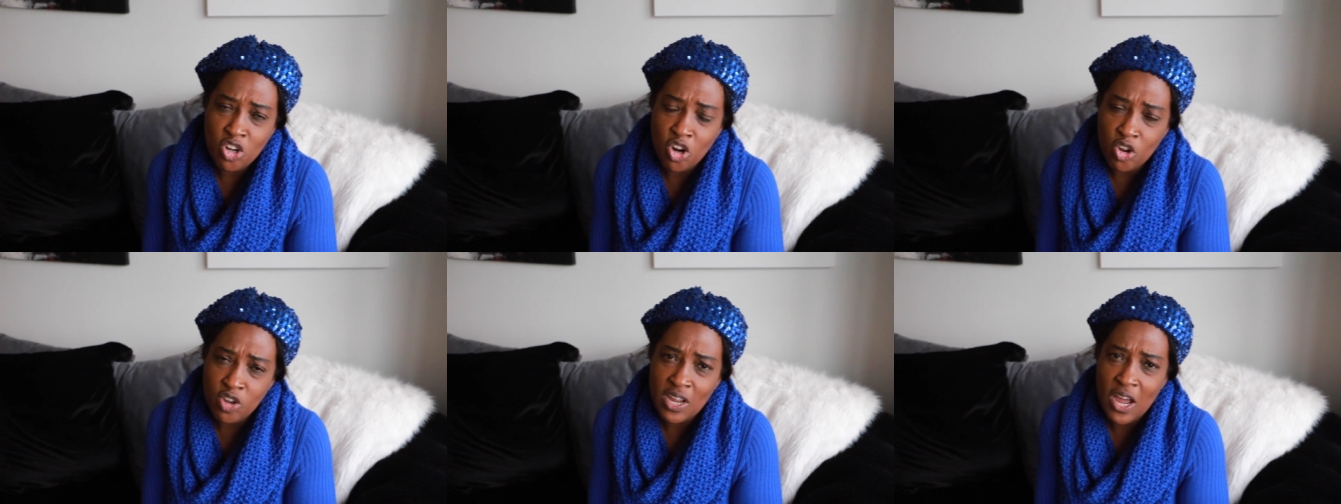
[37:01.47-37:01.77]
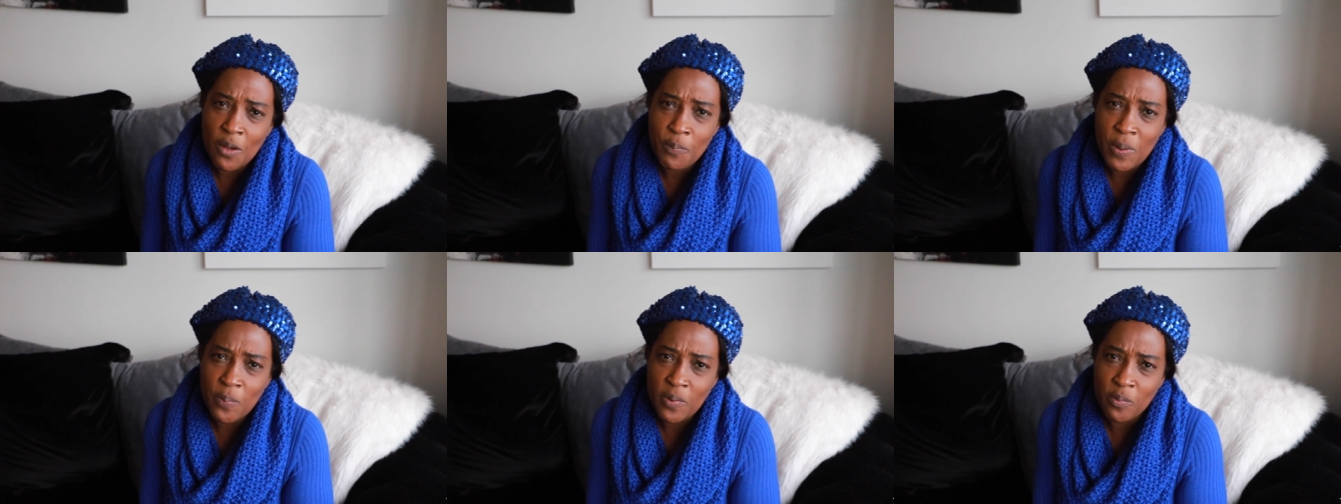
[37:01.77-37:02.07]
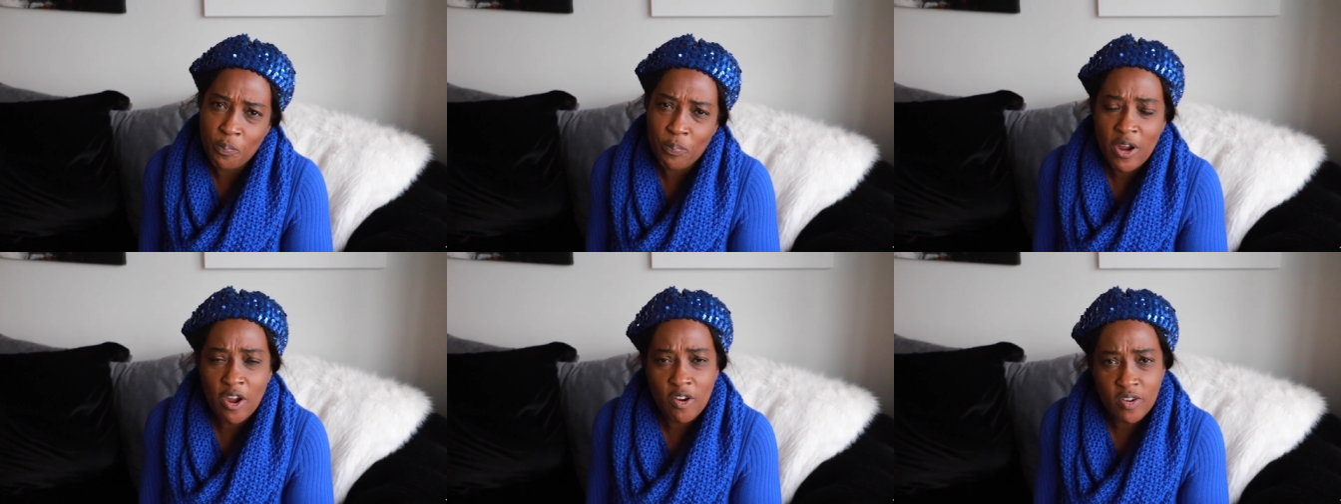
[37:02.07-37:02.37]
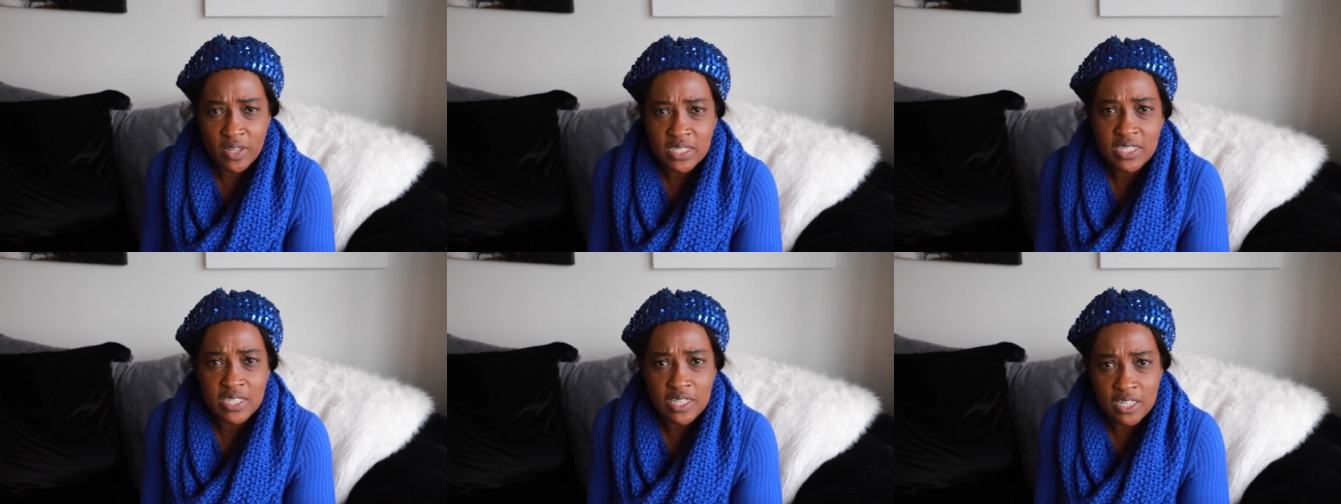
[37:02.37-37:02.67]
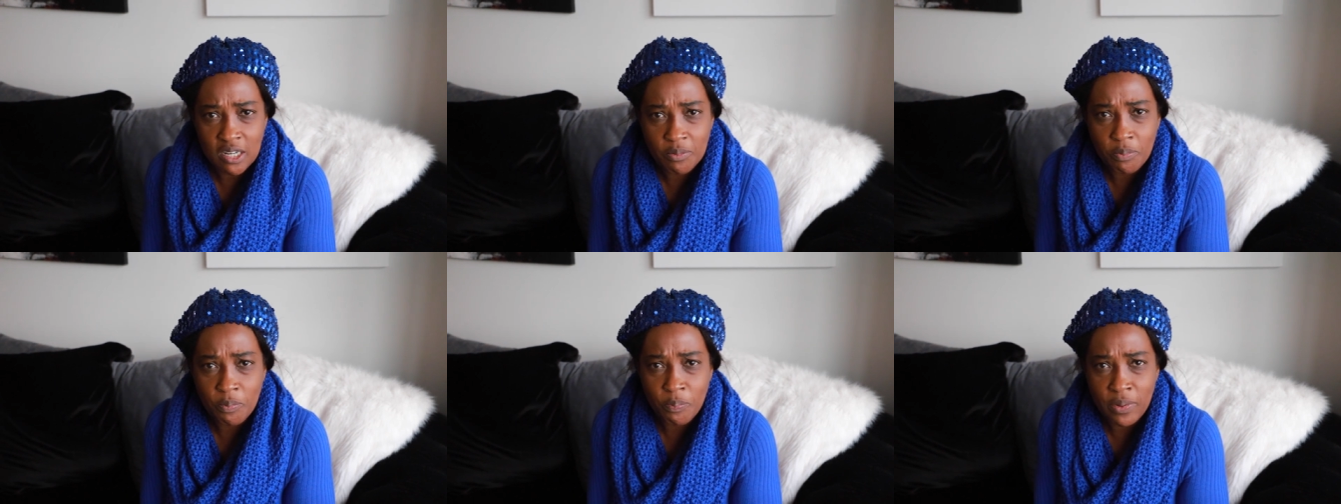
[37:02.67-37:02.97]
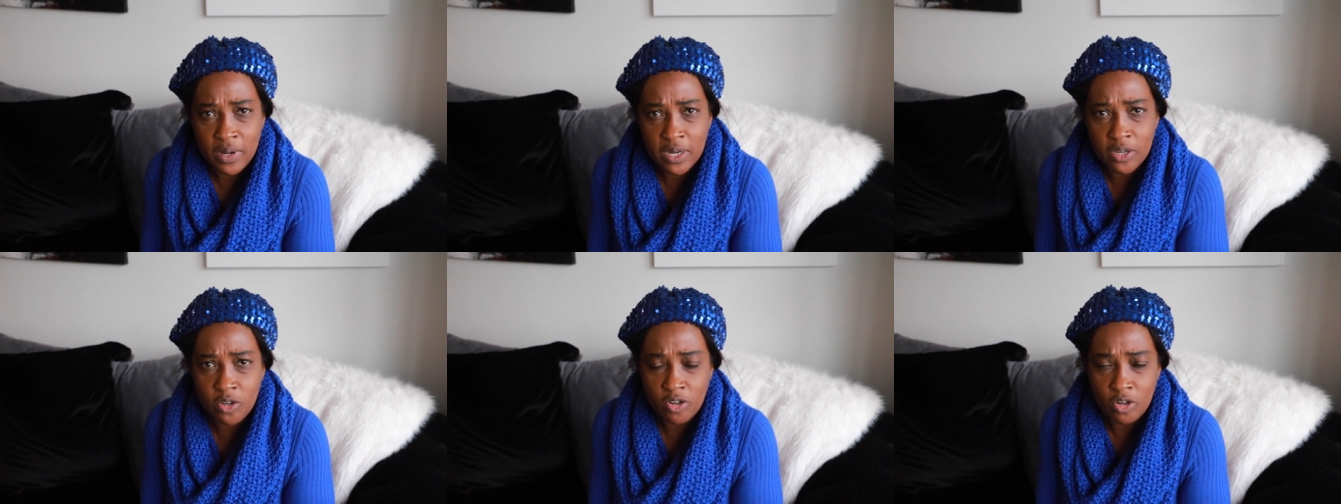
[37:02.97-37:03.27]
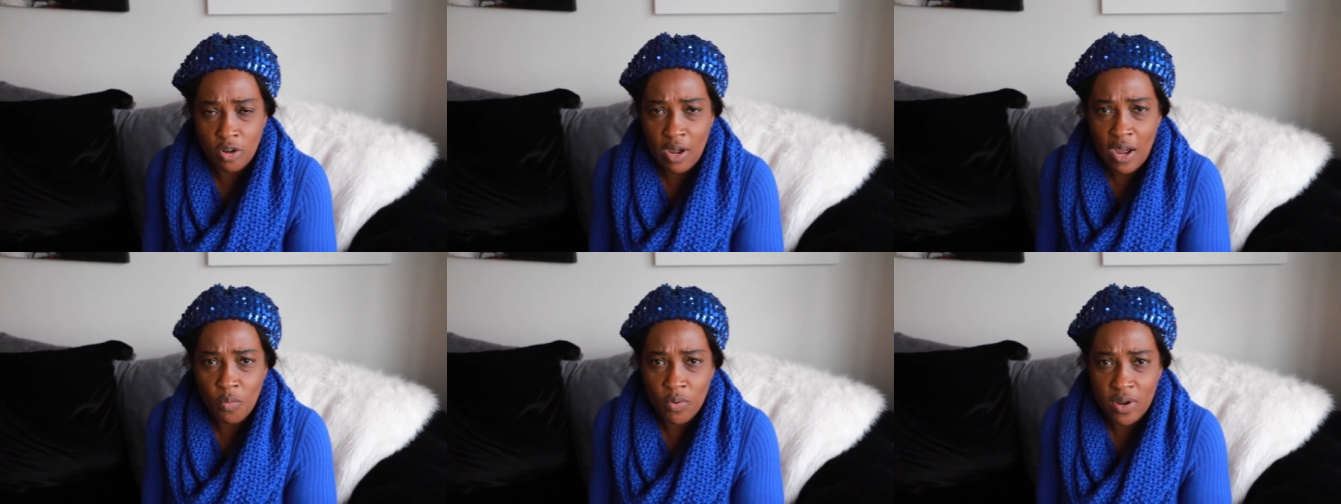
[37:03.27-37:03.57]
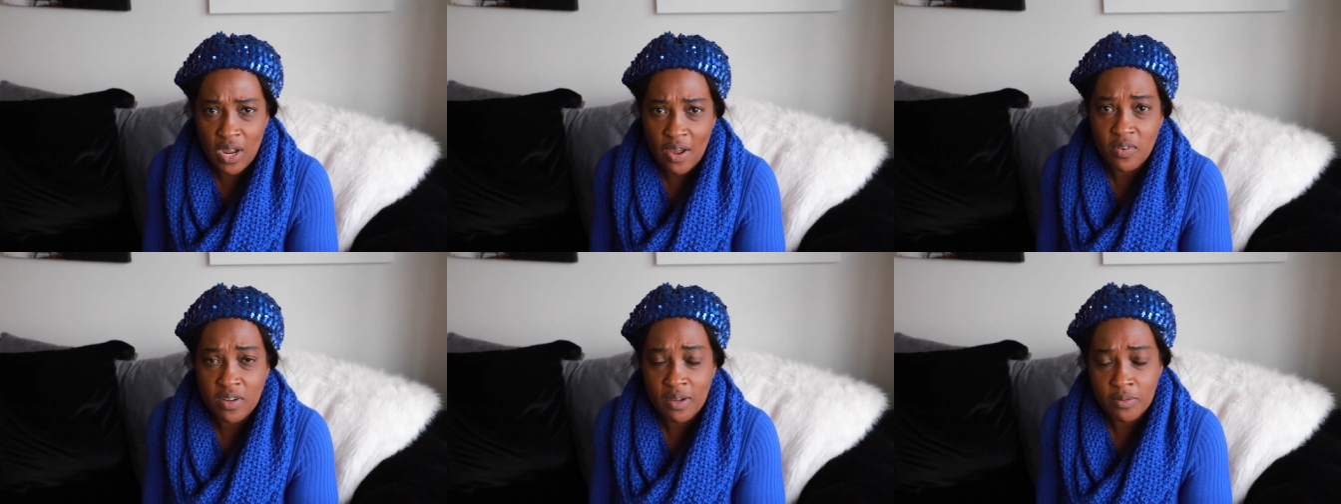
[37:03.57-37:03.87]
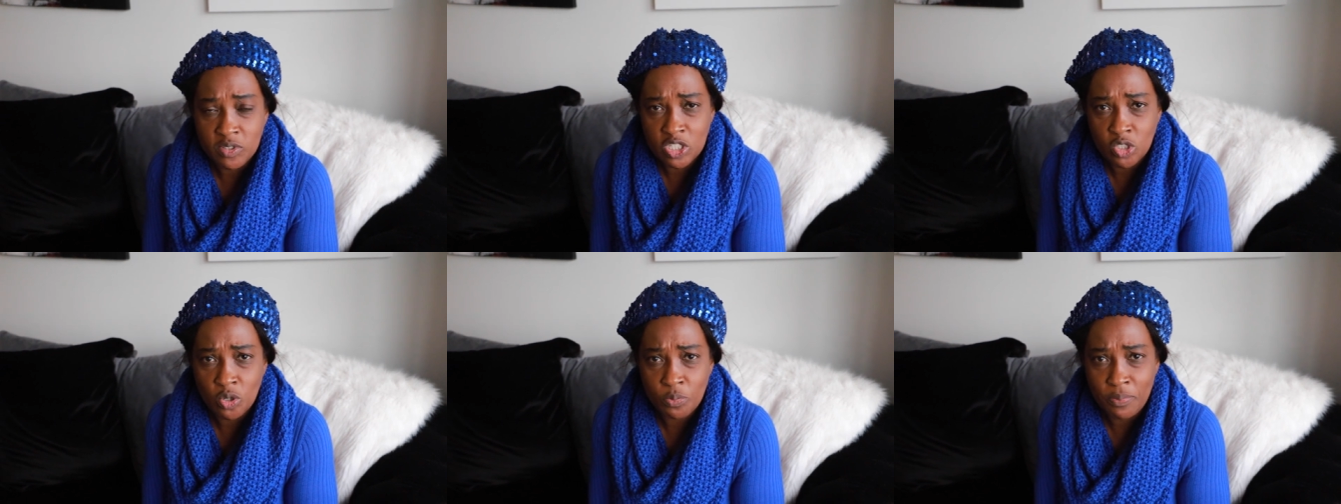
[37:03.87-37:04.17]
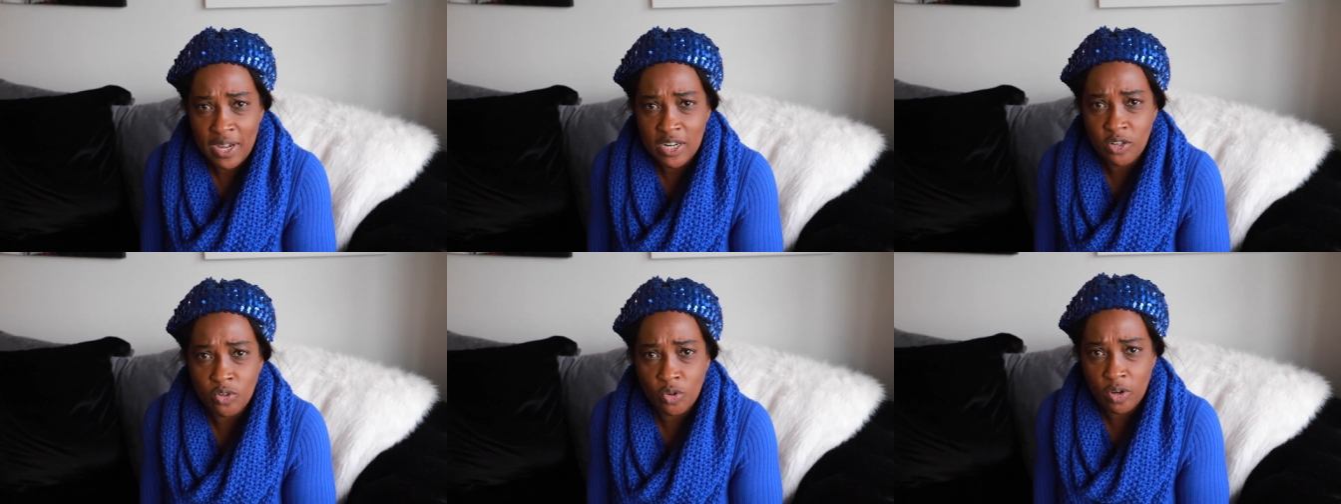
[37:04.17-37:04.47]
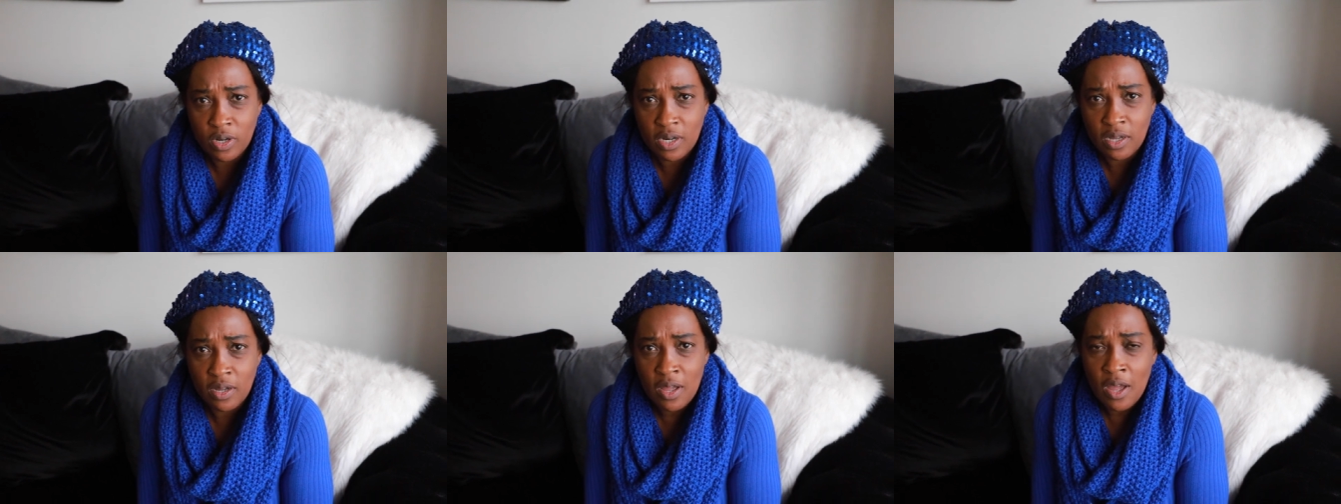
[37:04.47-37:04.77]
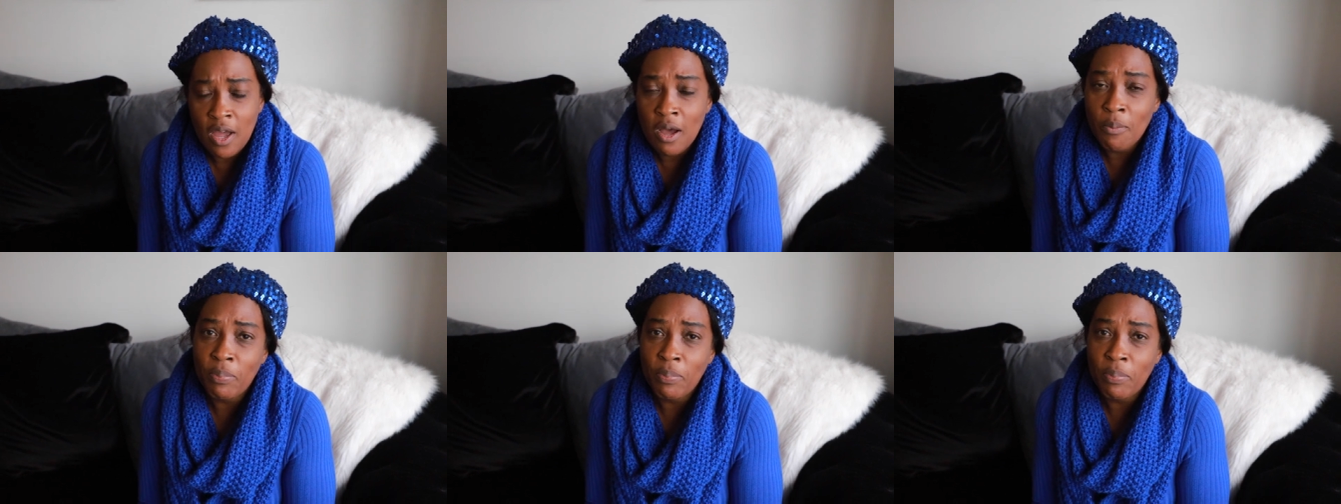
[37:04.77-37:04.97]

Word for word: you know, young people barely tip, but you know, I will have a conversation with my daughter,